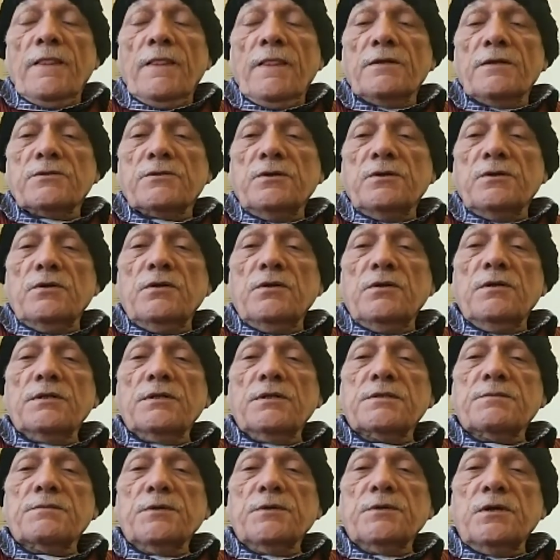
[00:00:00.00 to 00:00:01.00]
So
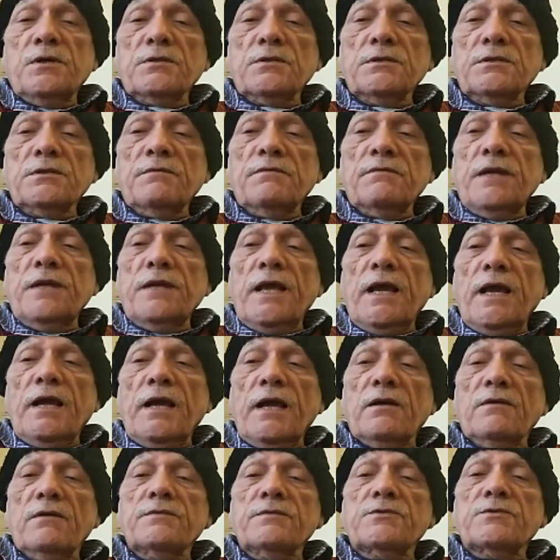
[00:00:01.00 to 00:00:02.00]
it's because of
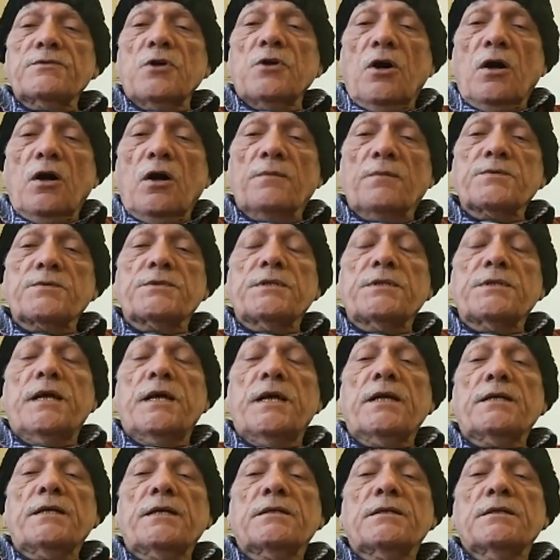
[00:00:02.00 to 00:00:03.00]
lack of jobs
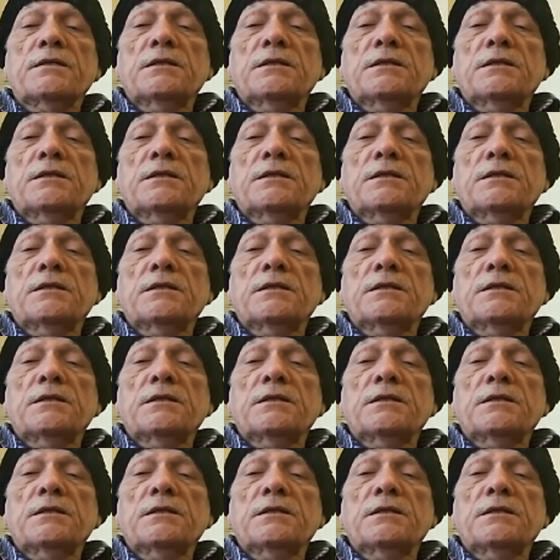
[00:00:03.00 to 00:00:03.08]
that